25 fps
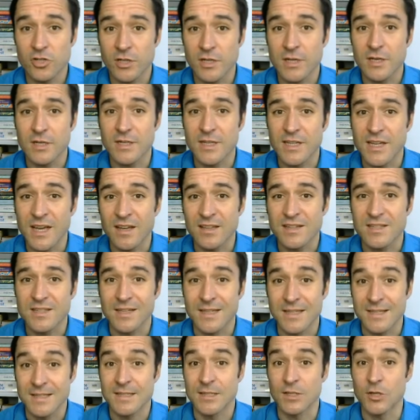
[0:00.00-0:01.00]
the answer
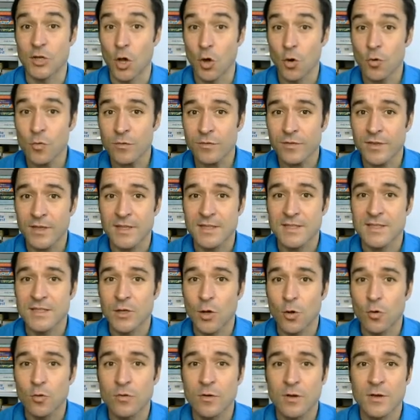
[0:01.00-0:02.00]
is no. There's
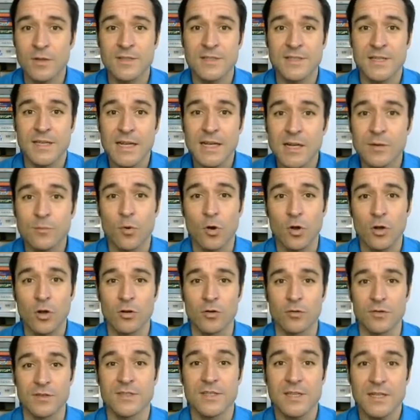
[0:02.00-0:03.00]
no single book
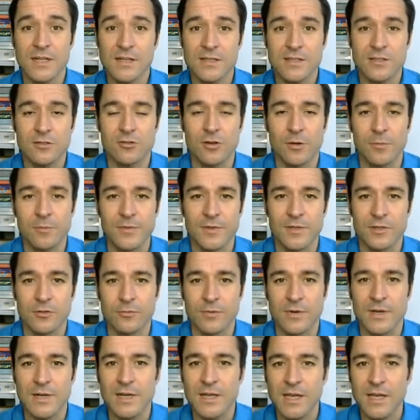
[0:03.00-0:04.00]
or single script that
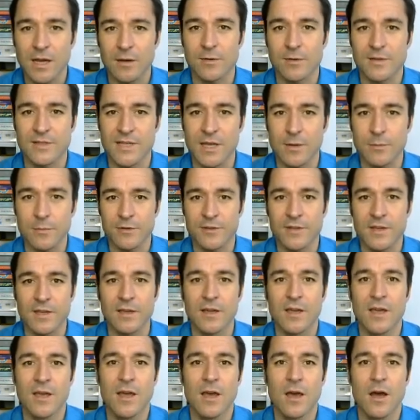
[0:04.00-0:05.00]
really covers
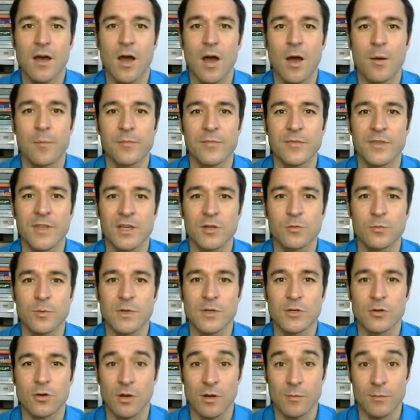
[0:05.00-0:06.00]
everything um, that we'll
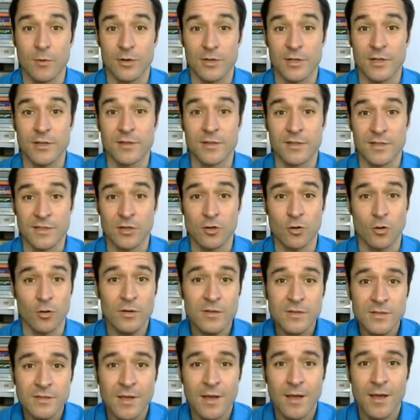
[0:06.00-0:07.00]
talk about in this
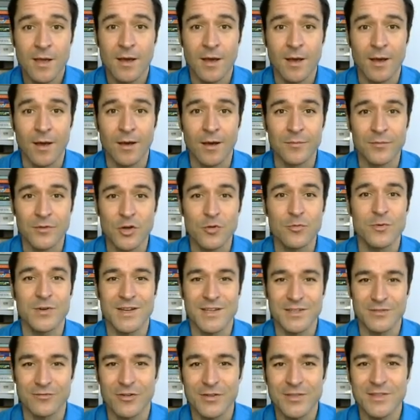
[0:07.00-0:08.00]
course. Um, no one
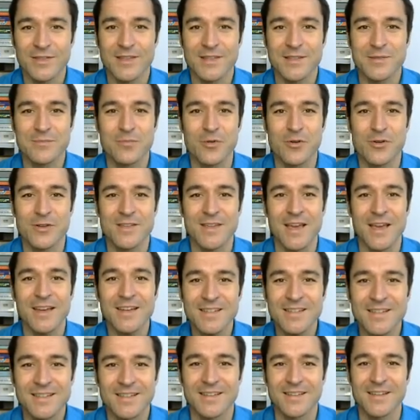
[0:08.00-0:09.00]
has written this book
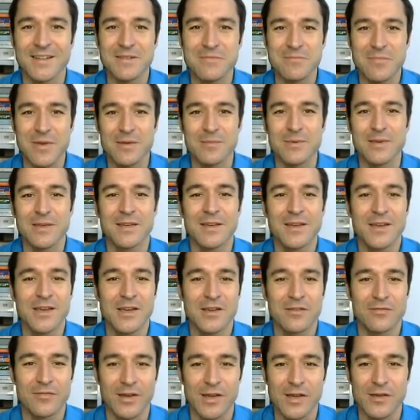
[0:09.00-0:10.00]
yet. Uh, maybe
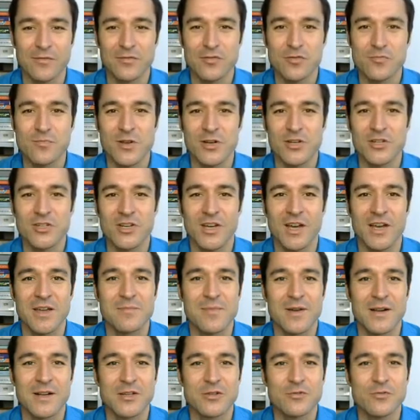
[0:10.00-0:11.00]
if I have too much time,
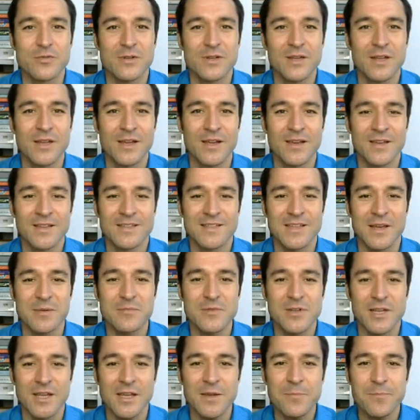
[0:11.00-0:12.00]
I'll do it
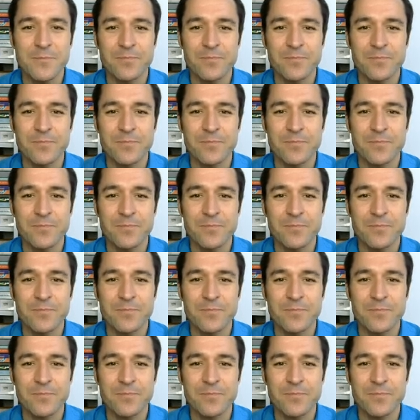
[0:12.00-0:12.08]
someday.